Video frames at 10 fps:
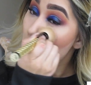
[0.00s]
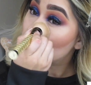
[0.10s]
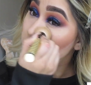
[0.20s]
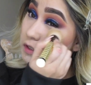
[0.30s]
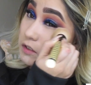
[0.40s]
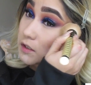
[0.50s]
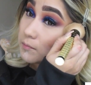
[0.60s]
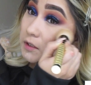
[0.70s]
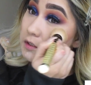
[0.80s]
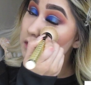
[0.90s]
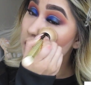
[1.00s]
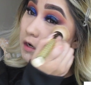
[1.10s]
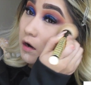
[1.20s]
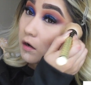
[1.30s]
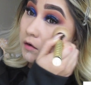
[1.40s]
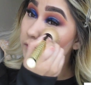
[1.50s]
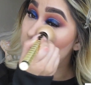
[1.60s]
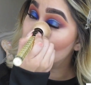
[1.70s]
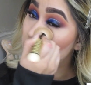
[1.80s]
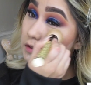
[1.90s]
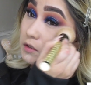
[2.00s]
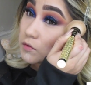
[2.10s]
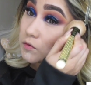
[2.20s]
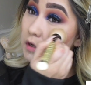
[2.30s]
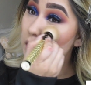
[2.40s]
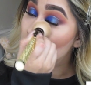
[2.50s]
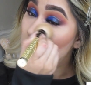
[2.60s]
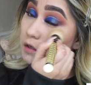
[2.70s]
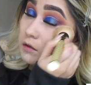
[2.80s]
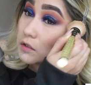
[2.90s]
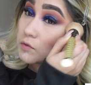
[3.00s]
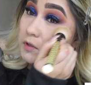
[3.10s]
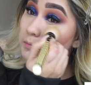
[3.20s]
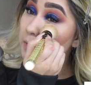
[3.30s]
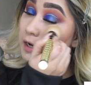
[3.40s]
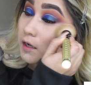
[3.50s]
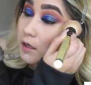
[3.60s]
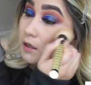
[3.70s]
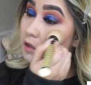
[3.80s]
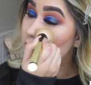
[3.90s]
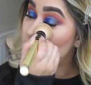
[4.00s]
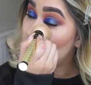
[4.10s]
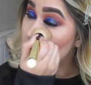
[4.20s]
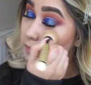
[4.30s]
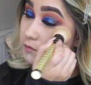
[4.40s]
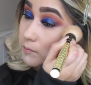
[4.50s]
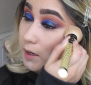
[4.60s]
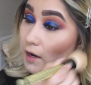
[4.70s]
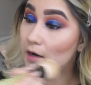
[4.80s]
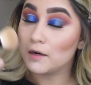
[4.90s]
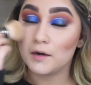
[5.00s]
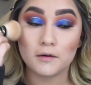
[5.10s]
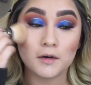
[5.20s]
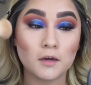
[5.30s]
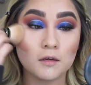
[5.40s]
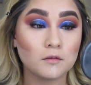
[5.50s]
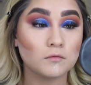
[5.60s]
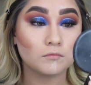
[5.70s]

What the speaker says: First, I'm gonna take off this one by the bottom of my eye area,